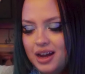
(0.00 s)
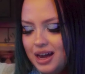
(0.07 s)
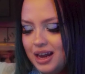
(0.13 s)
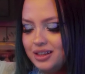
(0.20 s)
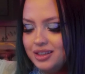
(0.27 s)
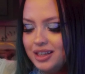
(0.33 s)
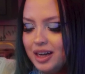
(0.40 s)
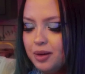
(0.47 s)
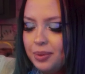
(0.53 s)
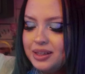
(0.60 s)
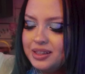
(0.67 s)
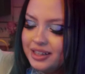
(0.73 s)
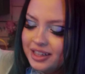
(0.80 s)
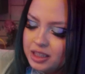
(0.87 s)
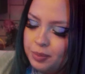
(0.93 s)
And it's not a
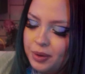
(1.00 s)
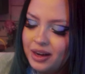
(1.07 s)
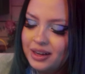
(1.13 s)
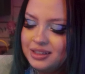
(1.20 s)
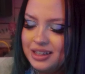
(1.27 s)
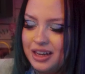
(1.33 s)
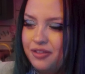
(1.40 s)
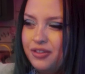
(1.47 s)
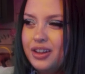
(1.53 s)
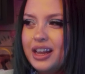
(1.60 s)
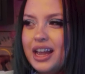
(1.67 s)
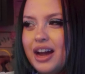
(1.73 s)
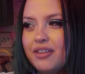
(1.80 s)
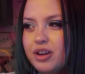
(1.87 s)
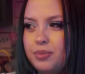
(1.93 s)
pleasant experience, and I feel
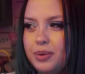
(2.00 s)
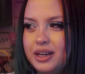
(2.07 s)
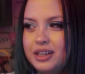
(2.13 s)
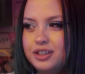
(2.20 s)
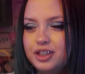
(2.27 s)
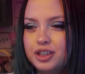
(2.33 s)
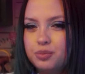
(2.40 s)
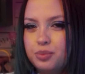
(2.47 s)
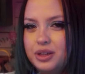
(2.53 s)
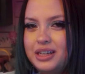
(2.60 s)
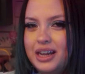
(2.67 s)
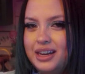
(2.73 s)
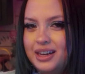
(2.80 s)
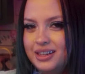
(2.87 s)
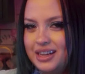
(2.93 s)
like everybody's just
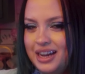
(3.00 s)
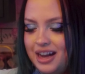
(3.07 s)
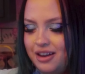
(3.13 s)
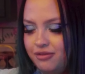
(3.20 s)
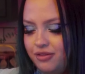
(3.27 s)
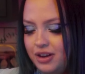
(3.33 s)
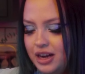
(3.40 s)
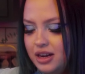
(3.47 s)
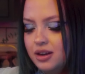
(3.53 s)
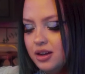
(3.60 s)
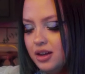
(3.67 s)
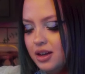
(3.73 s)
pretending to have fun.